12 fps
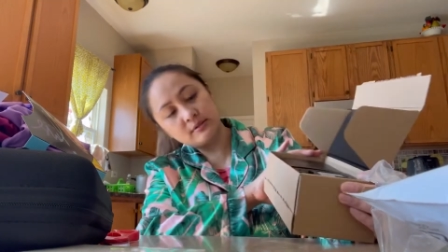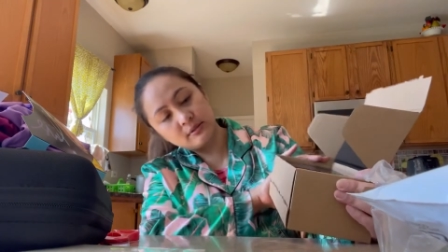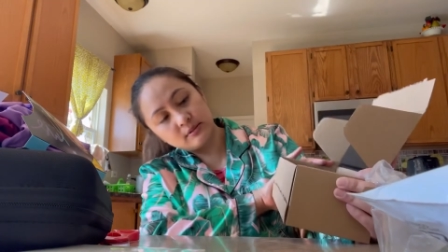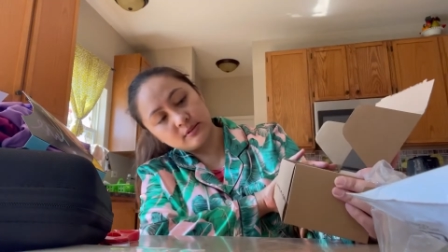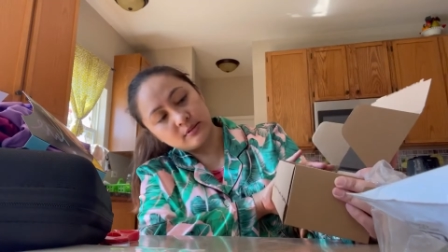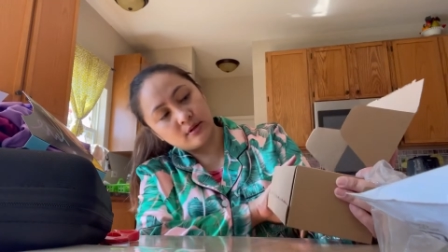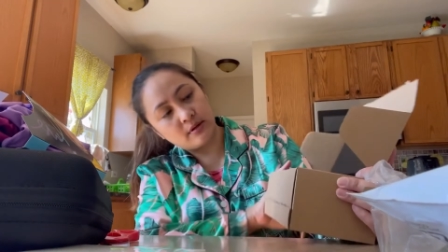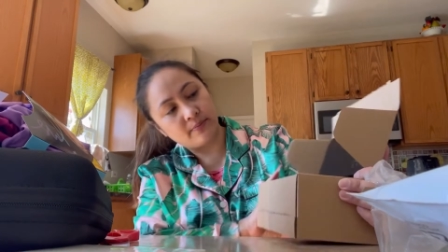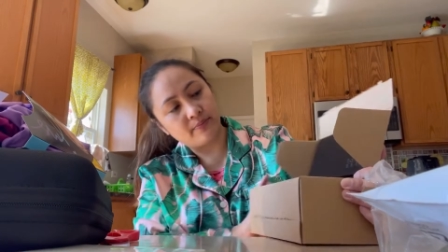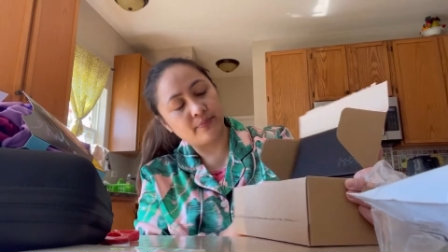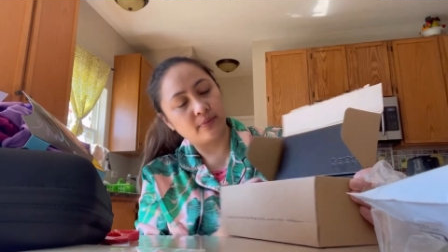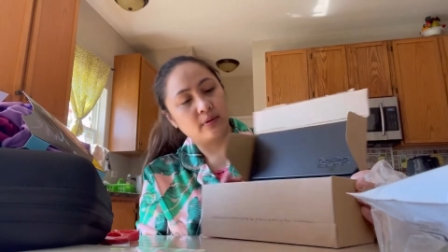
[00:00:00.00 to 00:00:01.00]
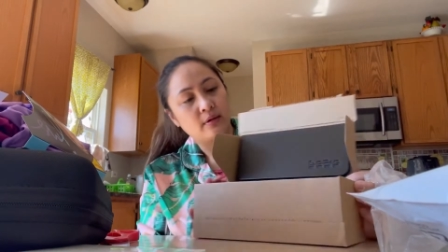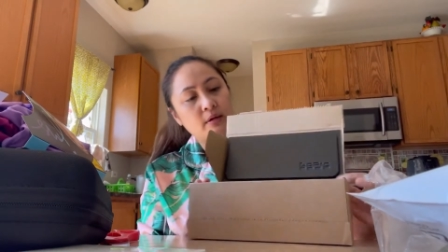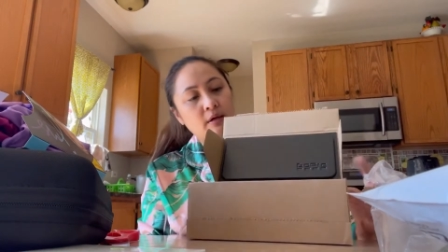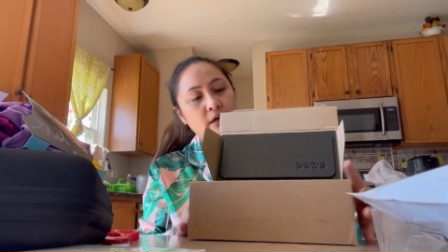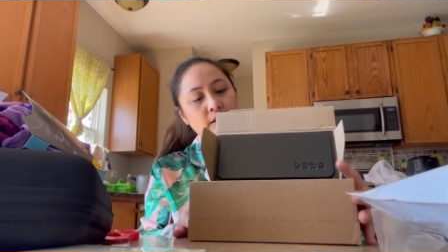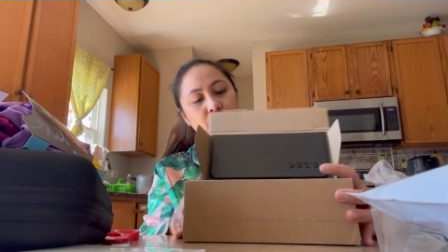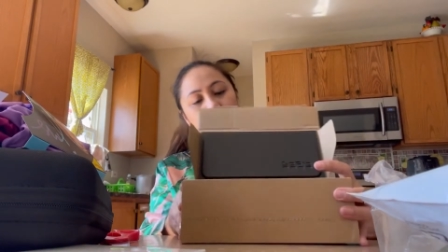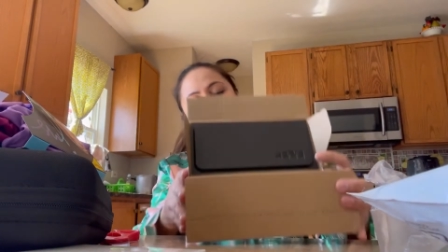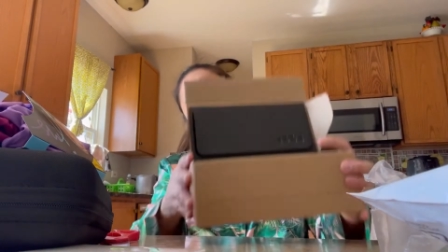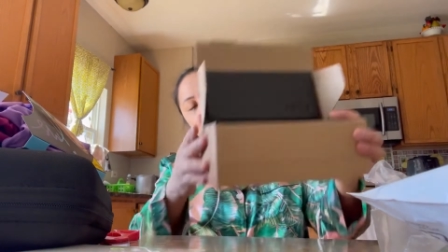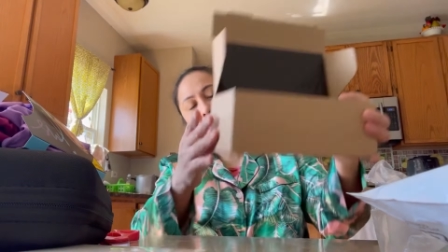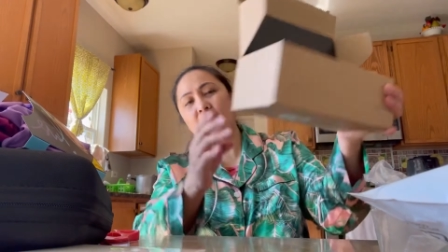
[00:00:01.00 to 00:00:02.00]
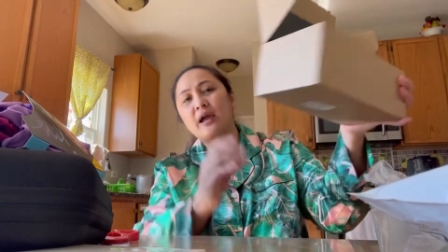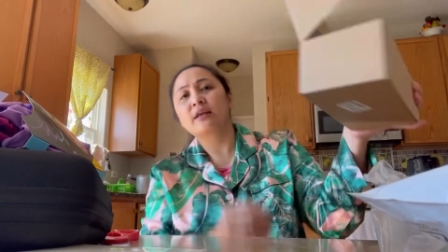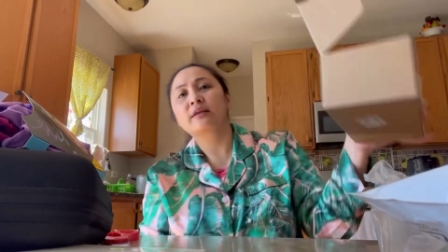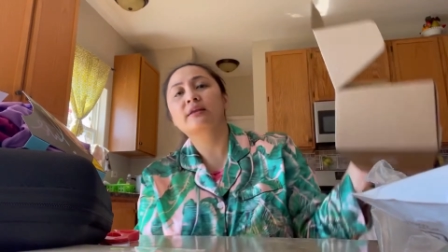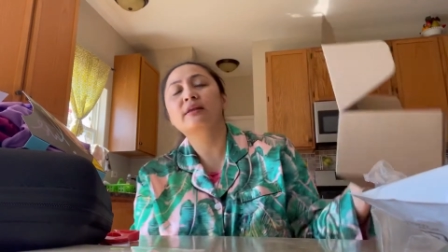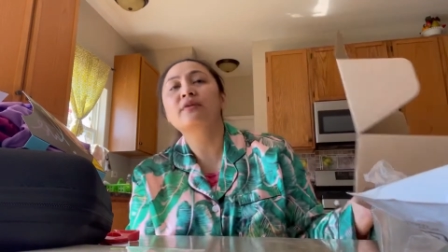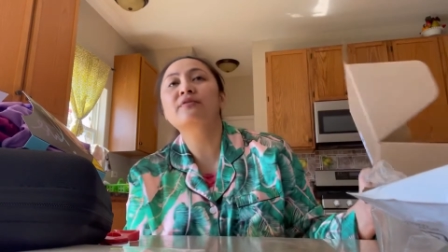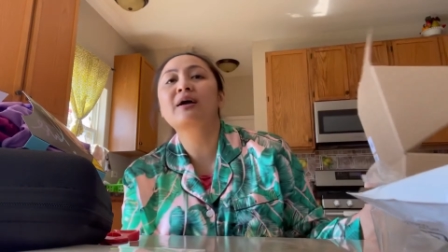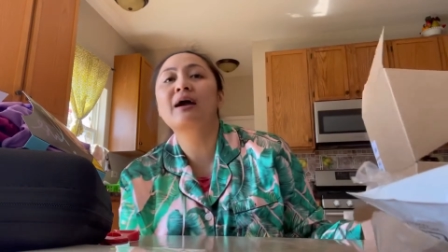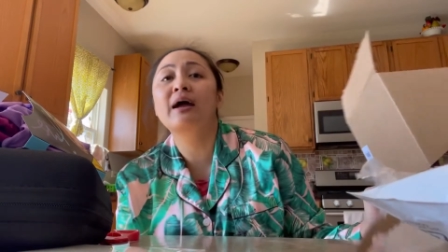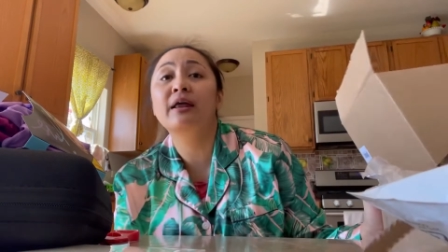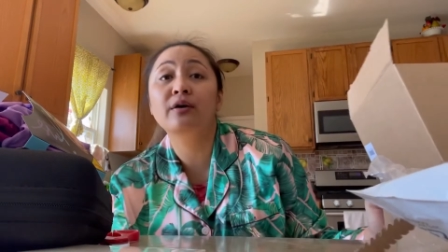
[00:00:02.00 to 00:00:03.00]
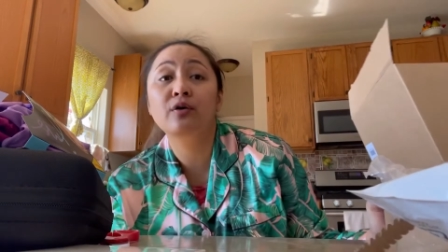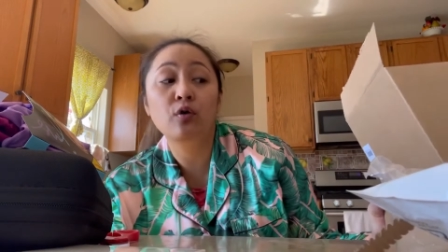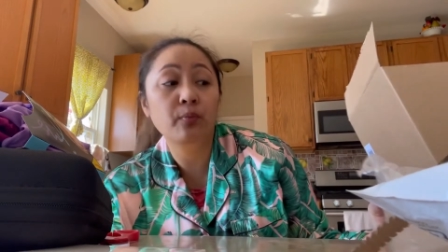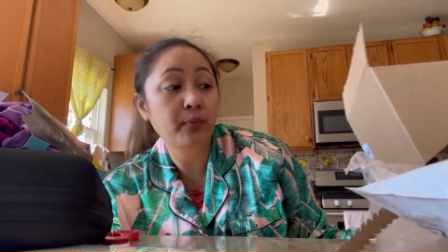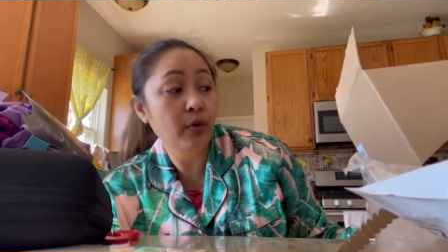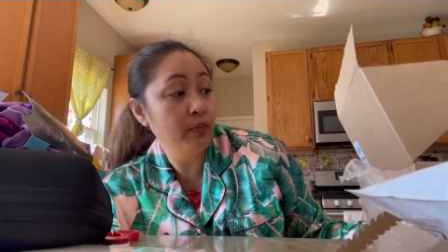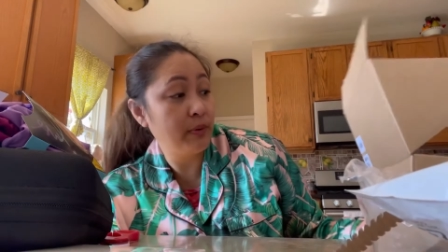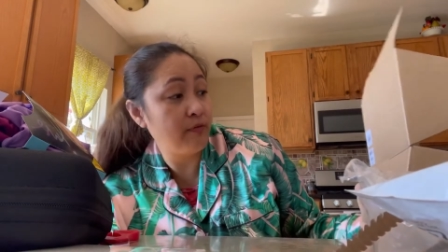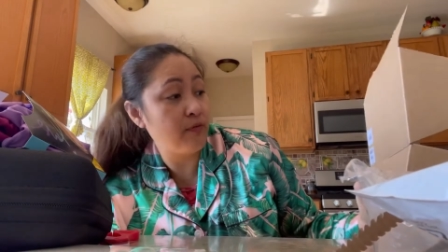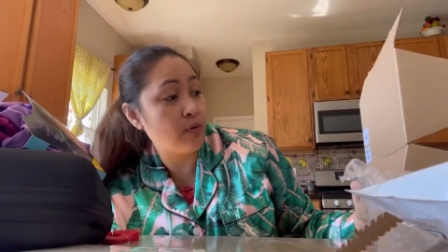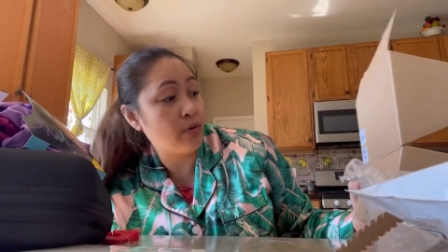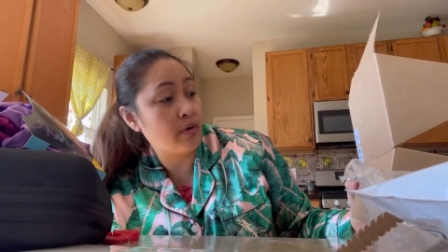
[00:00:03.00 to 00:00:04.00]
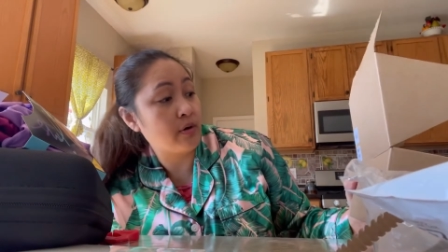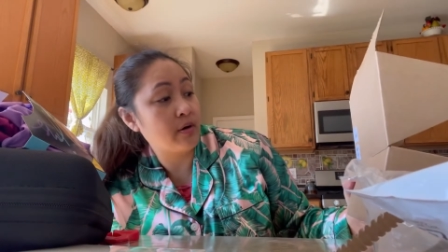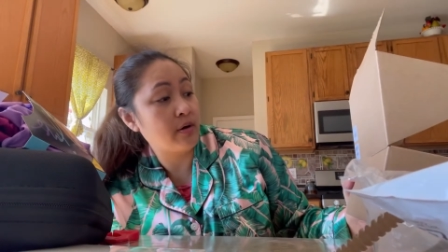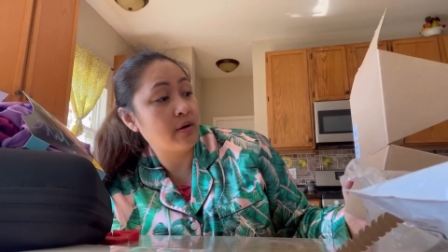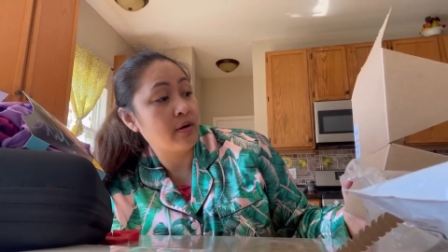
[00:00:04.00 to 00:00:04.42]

is a good brand. I never had a GoPro before.